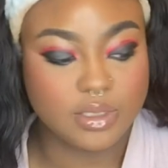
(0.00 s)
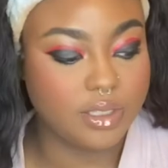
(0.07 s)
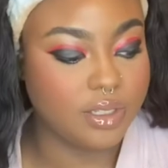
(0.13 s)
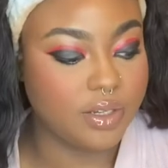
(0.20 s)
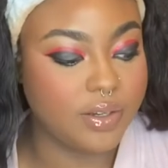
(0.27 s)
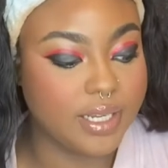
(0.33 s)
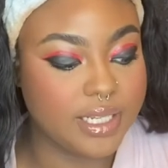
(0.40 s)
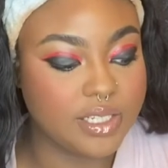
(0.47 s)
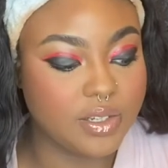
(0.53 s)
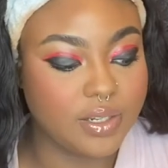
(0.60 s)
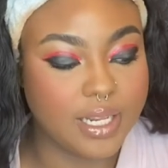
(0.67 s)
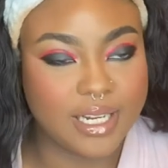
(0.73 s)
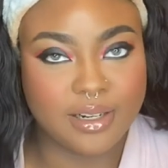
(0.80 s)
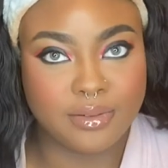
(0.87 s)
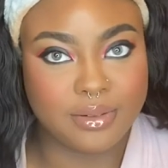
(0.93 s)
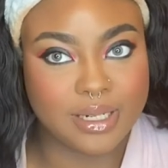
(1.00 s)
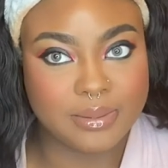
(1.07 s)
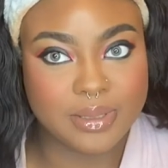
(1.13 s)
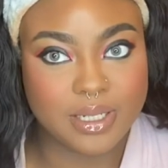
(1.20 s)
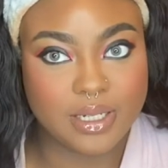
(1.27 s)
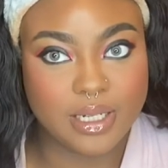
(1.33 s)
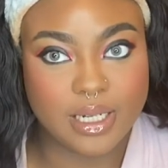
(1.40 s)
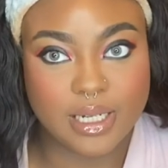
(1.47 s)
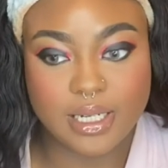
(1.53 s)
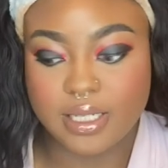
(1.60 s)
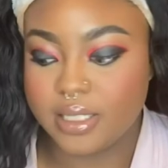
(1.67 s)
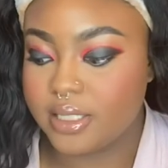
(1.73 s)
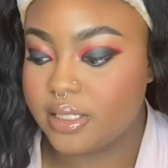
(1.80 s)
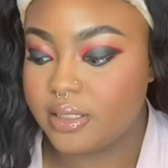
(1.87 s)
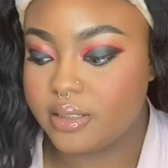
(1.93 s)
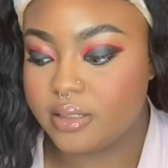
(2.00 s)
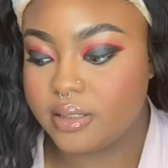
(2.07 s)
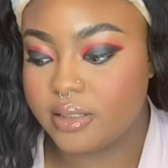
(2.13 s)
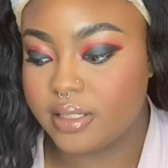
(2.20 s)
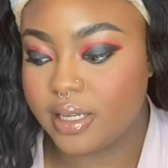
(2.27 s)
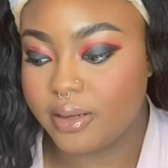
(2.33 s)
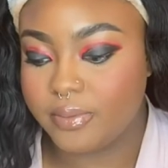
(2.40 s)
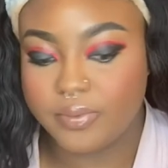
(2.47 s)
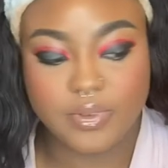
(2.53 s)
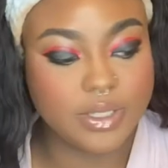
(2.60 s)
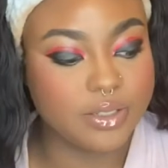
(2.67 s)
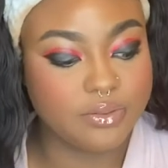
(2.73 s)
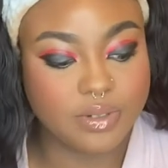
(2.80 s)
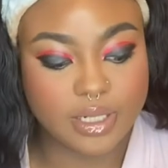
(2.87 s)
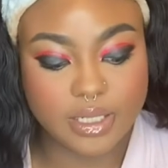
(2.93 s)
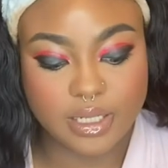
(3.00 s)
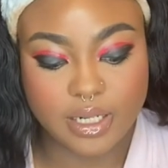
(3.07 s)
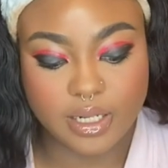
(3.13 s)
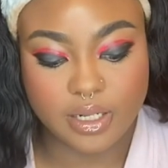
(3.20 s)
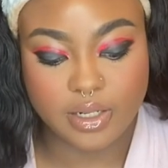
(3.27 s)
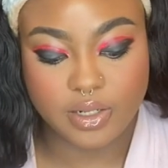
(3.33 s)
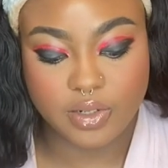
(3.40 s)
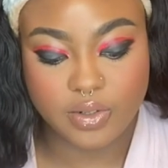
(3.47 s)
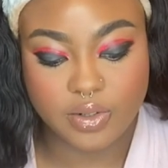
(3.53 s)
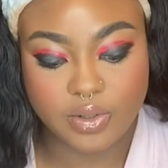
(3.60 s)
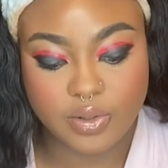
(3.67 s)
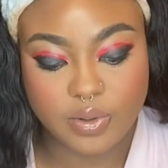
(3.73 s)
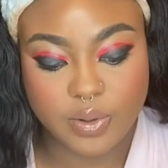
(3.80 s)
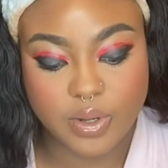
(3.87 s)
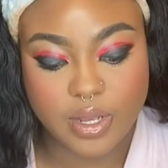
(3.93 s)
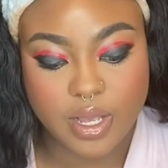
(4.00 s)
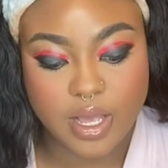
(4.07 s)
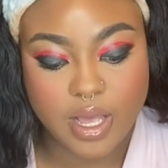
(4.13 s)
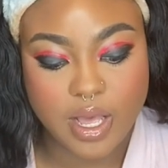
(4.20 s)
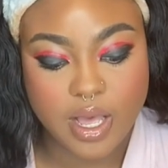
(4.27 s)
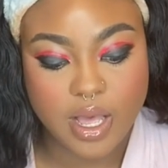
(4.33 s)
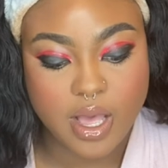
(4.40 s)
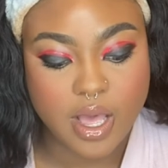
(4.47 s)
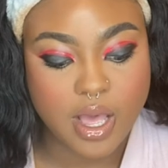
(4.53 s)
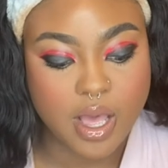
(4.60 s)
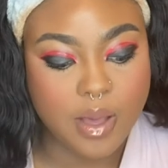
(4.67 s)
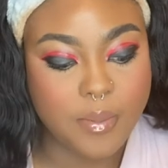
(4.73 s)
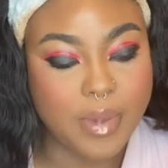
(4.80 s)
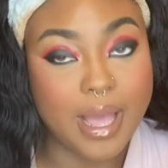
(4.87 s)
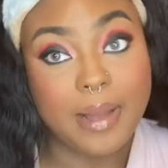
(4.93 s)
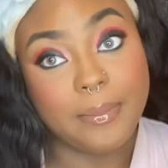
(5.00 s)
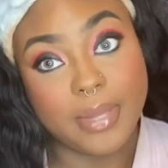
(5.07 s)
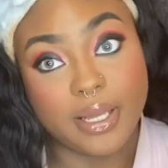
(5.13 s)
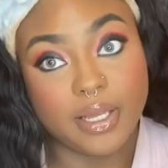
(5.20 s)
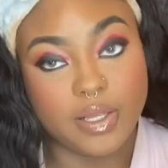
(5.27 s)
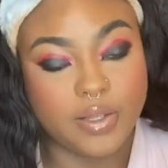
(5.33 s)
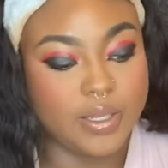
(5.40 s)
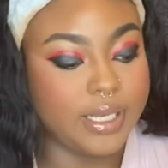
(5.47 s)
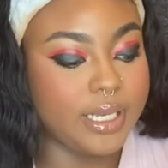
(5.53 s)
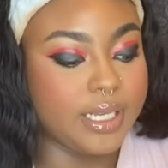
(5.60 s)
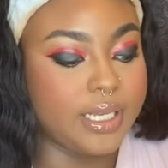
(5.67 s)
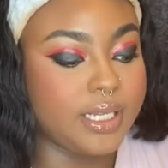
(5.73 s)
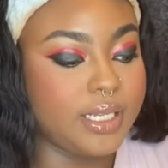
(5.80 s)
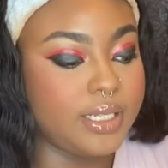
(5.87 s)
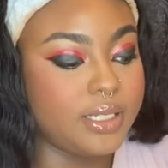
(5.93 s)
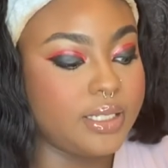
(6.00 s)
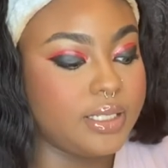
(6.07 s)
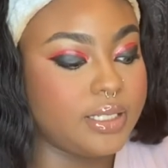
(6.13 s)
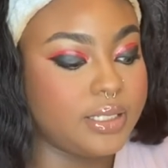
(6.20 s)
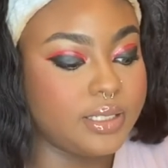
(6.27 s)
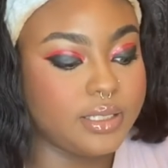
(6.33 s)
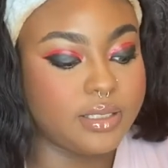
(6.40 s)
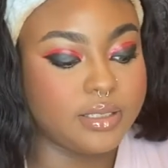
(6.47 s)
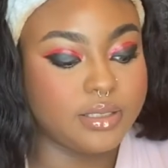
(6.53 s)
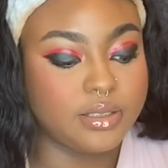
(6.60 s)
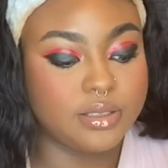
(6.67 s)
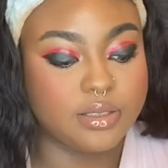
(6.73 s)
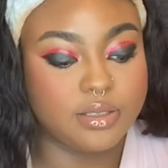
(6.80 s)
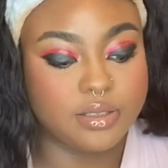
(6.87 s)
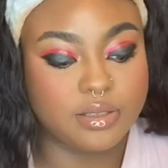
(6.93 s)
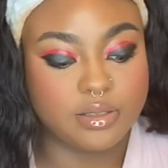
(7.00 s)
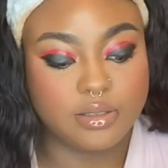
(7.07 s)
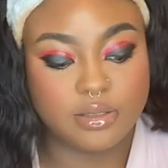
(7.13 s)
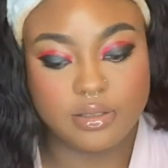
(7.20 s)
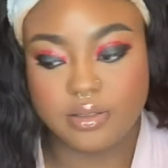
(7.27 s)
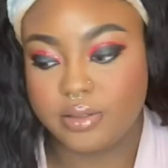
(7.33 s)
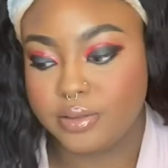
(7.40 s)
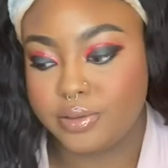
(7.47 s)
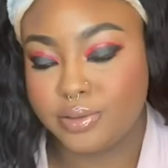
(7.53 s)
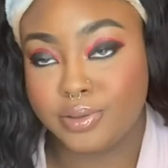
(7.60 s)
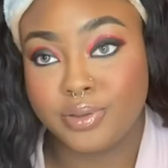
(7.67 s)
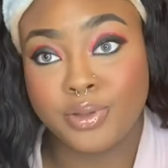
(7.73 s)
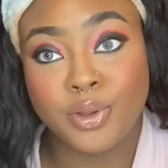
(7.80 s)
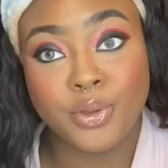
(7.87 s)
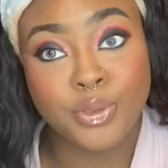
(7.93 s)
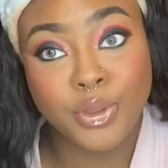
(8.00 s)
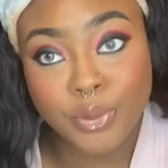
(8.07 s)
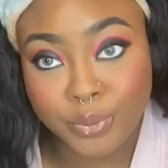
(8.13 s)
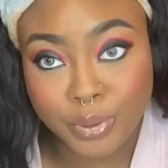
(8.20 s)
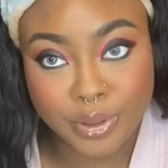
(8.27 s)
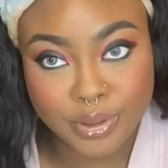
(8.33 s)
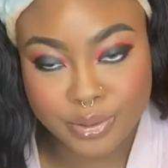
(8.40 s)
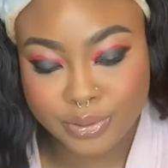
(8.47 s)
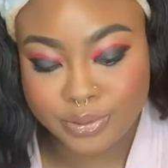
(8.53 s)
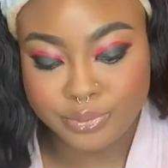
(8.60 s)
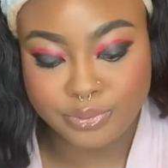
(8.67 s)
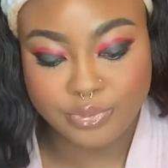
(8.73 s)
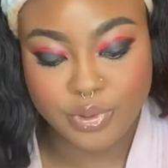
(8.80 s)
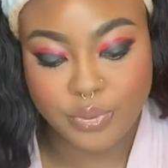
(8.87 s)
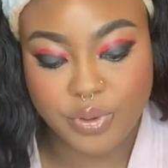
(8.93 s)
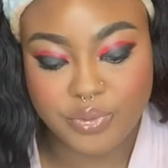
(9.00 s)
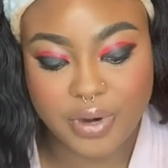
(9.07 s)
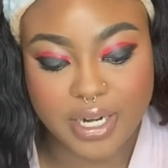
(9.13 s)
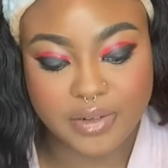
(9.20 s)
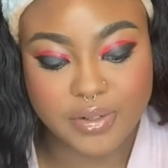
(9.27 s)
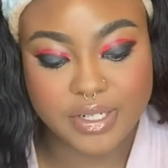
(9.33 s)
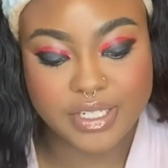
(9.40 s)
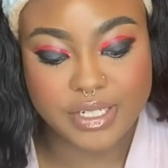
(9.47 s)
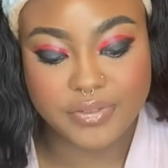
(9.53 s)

okay so like a rap song i guess that i'm feeling right now by Mel is The Woo with Roddy Ricch and